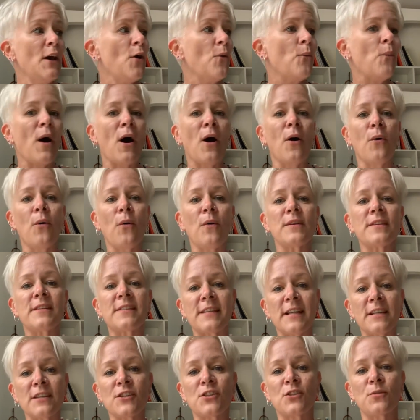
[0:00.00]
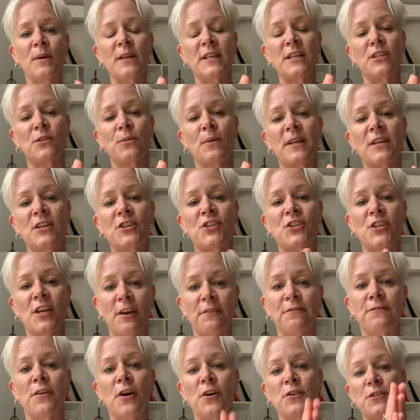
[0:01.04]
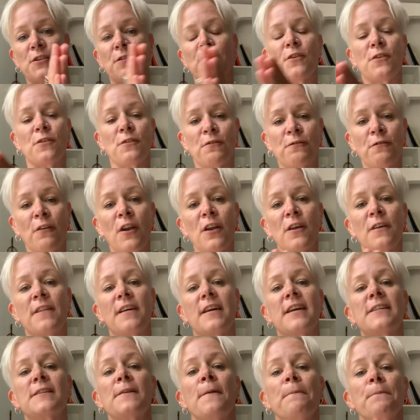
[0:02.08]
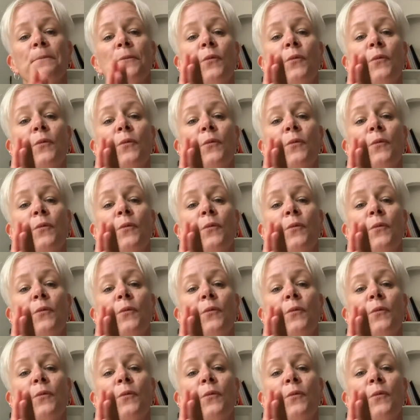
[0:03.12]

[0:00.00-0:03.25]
Well, since 2020 shift, those of you that follow this,